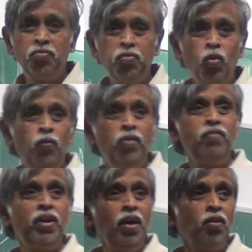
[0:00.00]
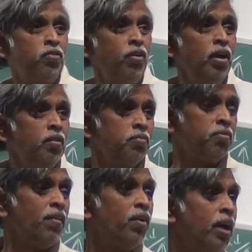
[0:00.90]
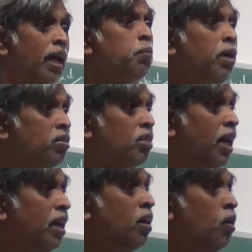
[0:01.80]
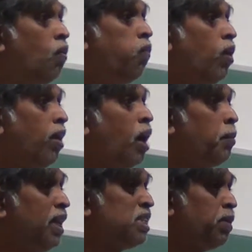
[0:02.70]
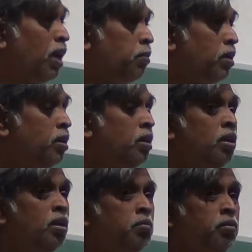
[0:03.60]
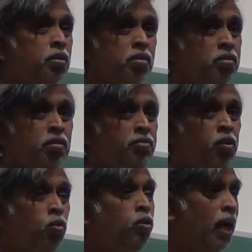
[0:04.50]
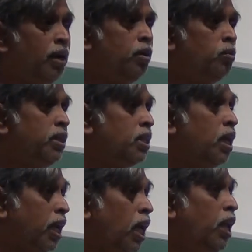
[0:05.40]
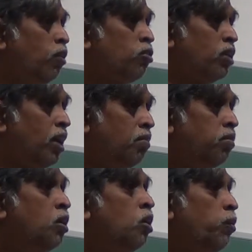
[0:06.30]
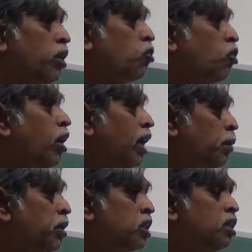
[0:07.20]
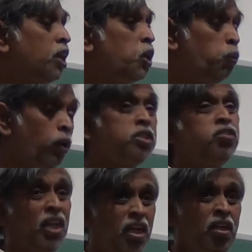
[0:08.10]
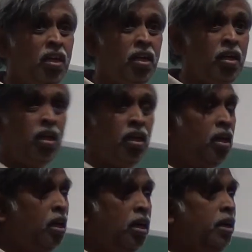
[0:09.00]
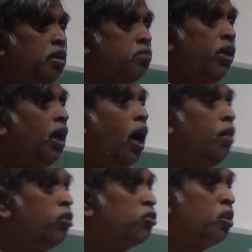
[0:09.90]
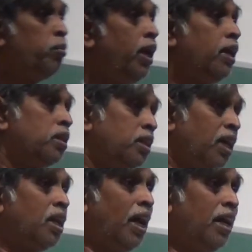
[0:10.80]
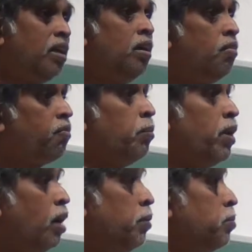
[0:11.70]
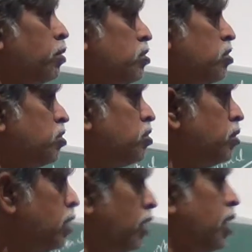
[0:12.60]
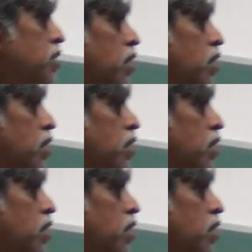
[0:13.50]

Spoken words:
450 or 300 or 500 nanometers light for a Raman experiment. Because if you do that, you're basically killing yourself with a strong emission that you will see. And it's very hard to discriminate that light from a Raman process. That's